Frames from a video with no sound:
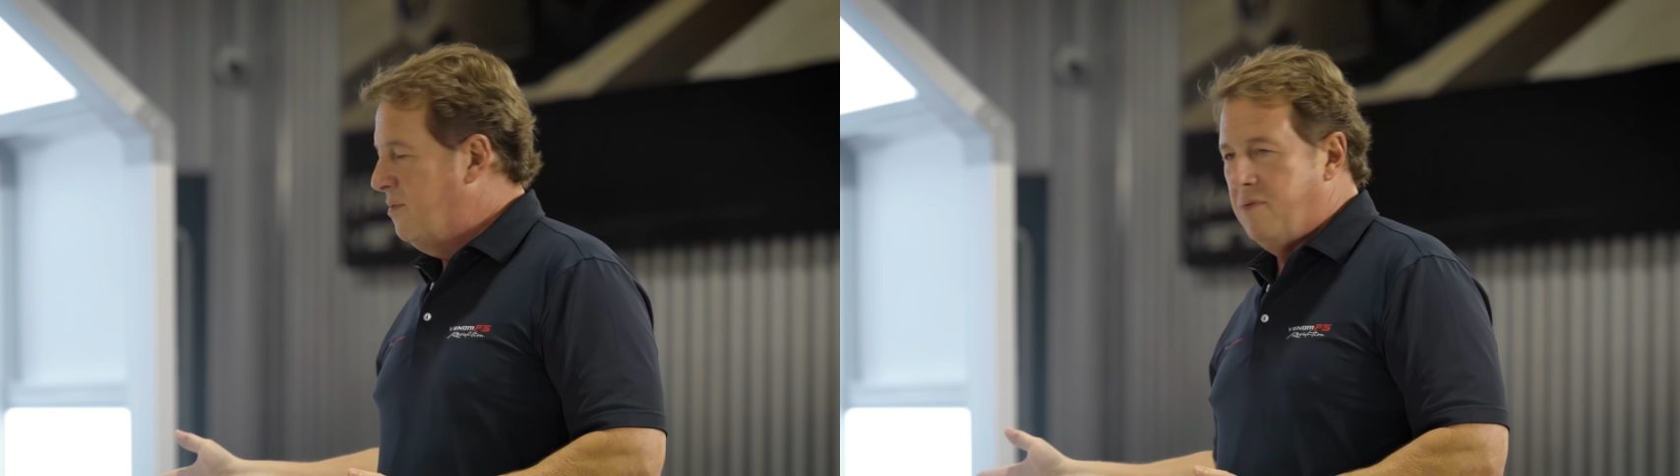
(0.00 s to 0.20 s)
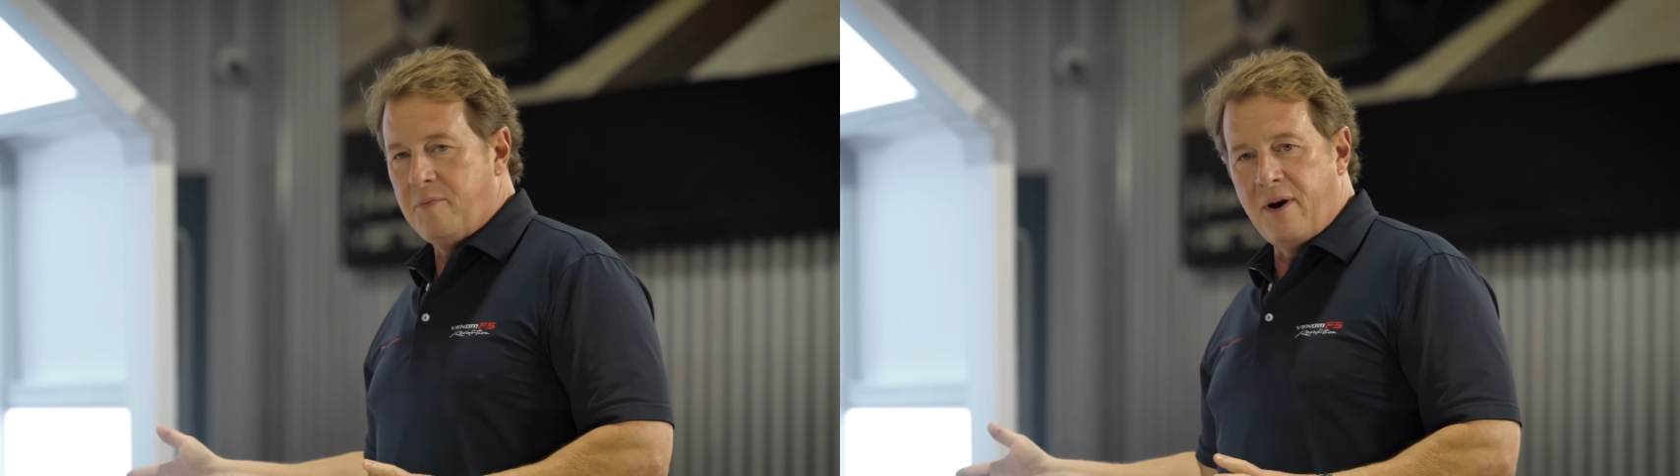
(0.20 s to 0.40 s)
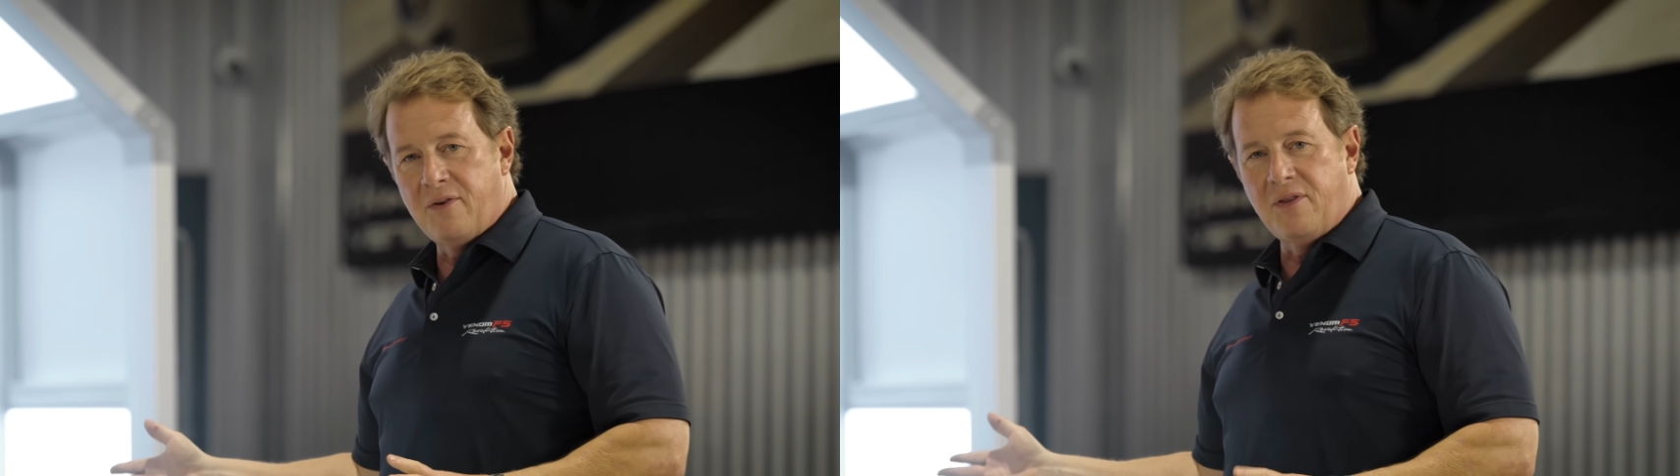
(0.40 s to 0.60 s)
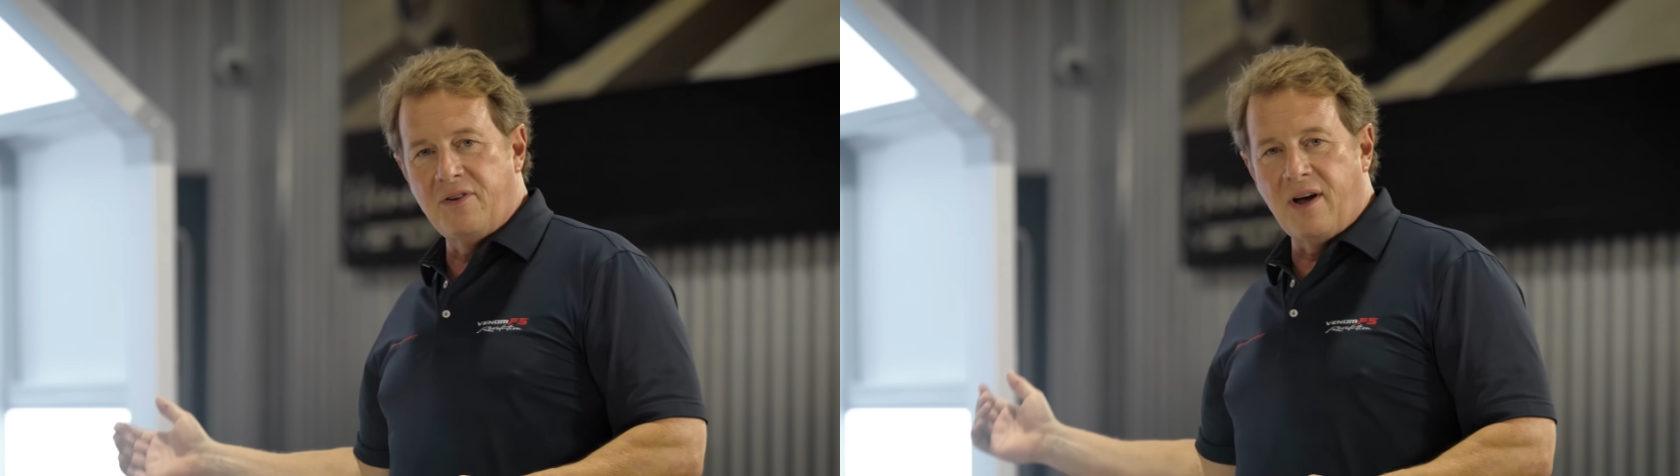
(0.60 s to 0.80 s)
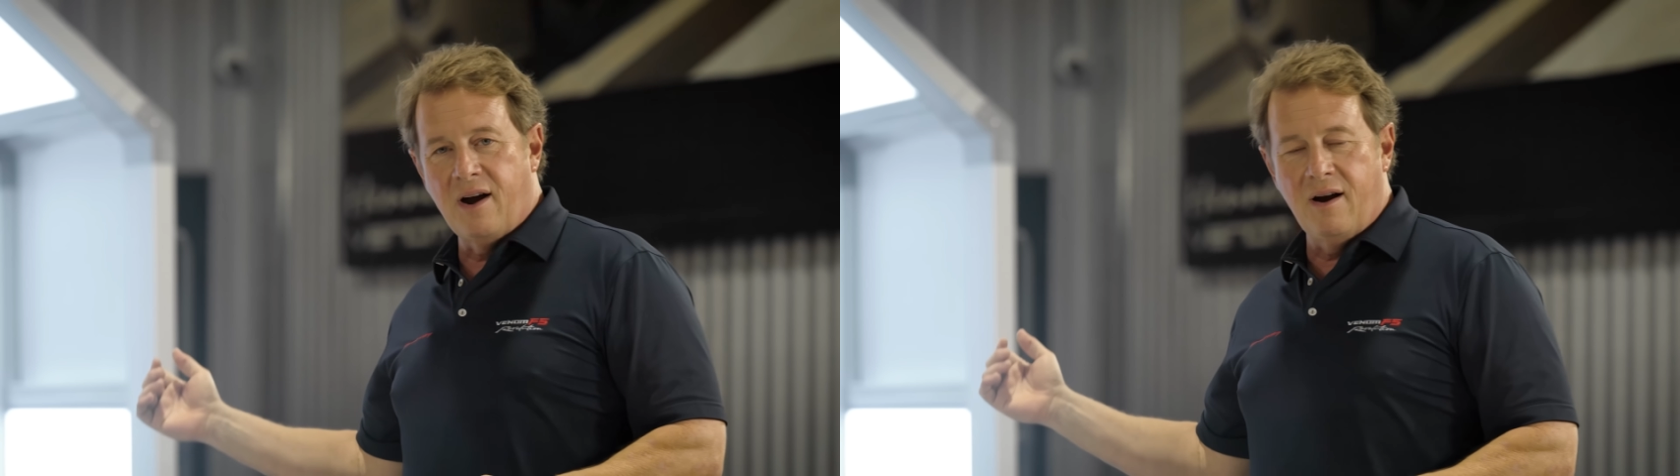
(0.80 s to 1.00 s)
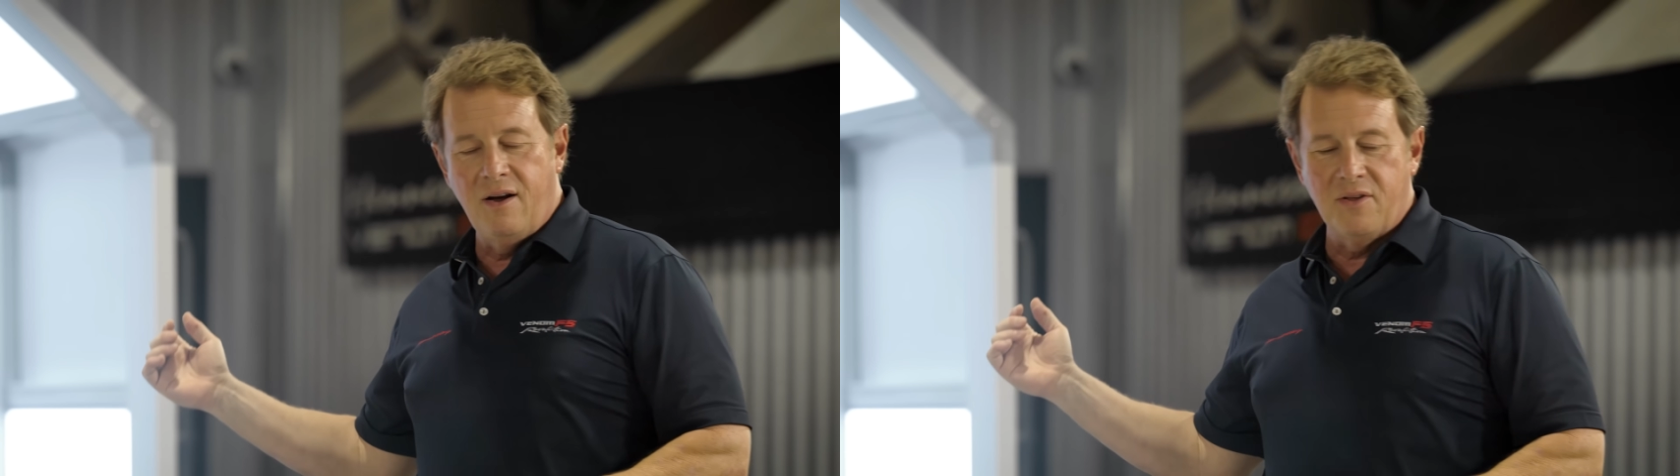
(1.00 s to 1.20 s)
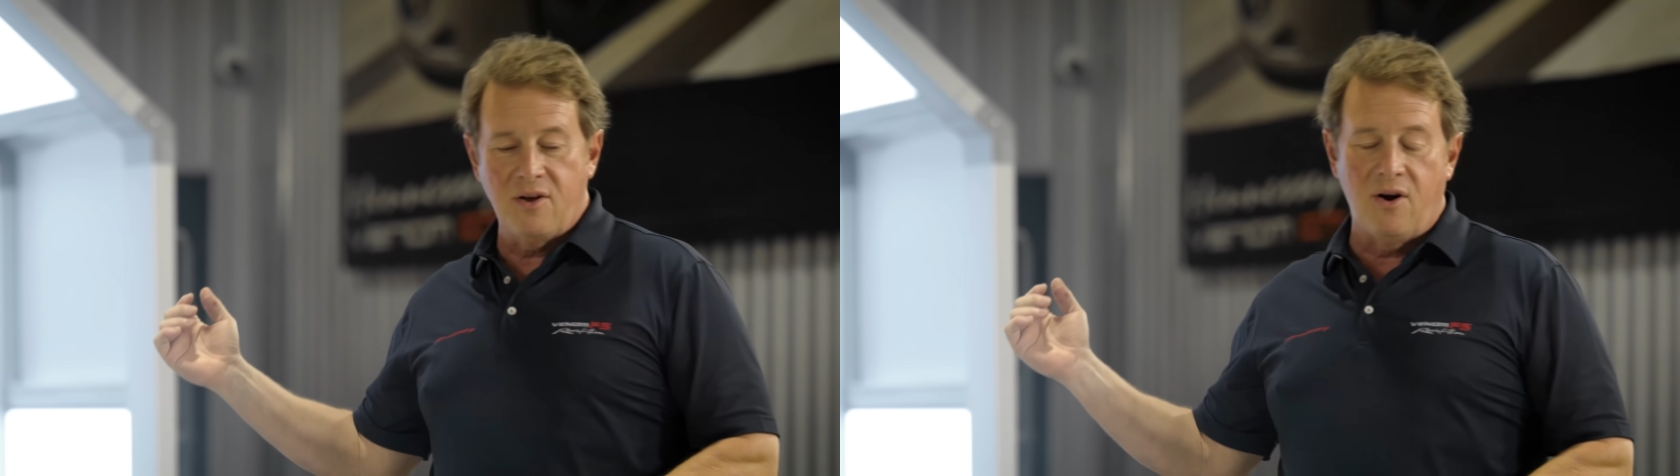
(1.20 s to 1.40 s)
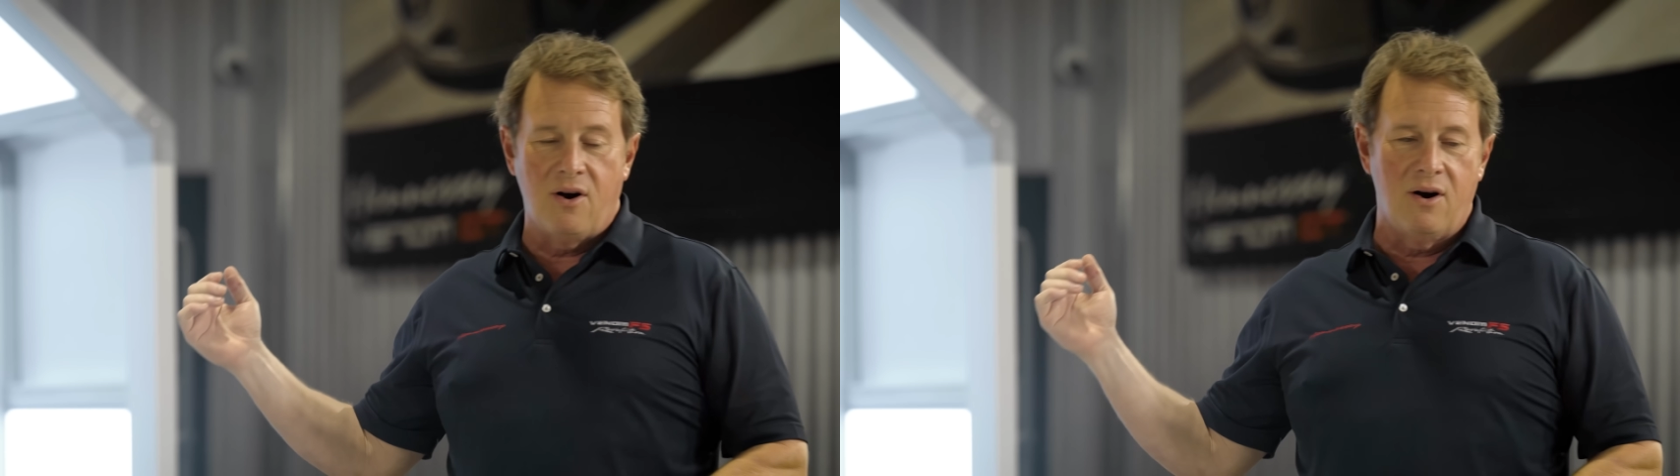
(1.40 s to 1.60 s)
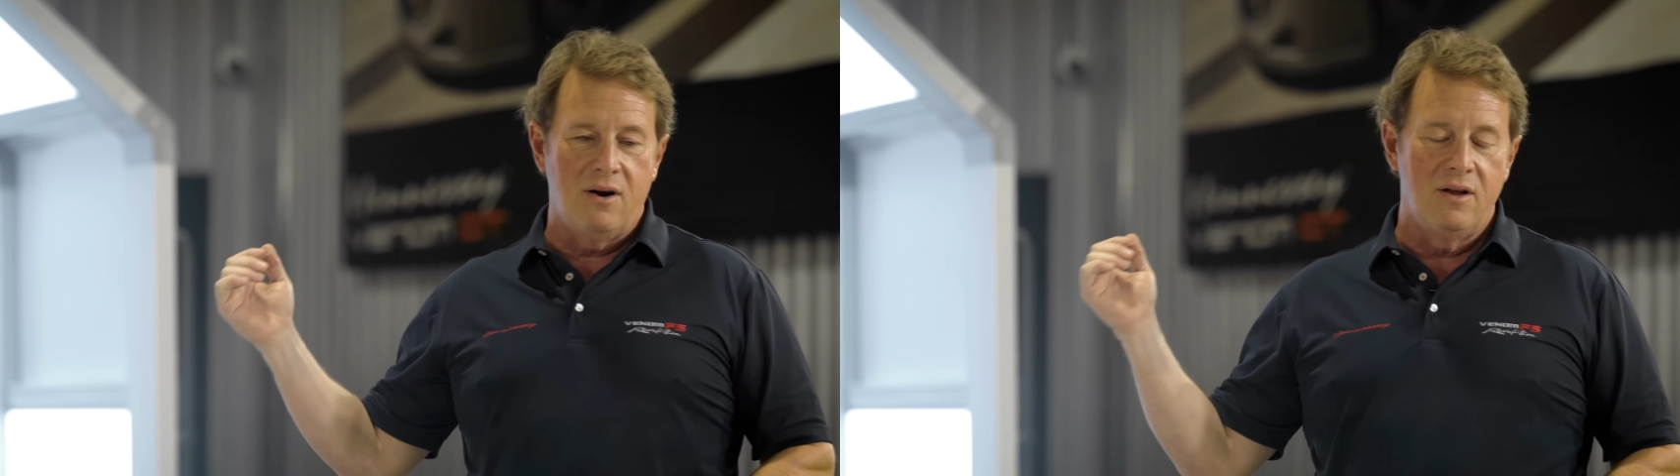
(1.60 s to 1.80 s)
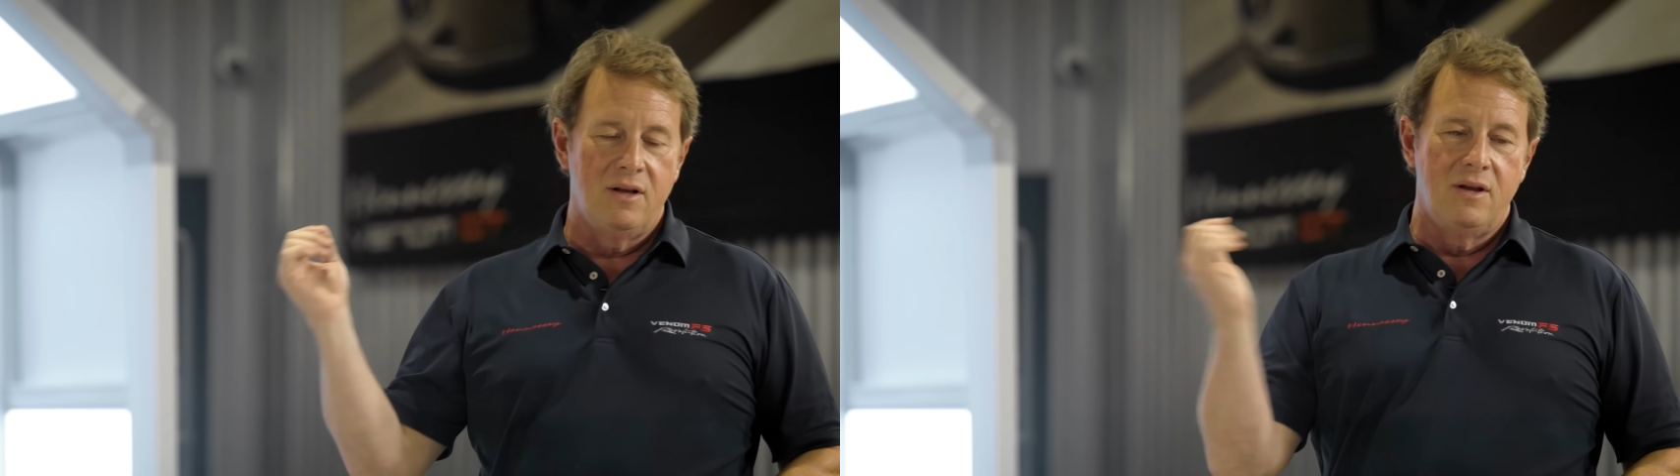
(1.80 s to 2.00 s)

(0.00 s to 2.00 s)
the spares on the car.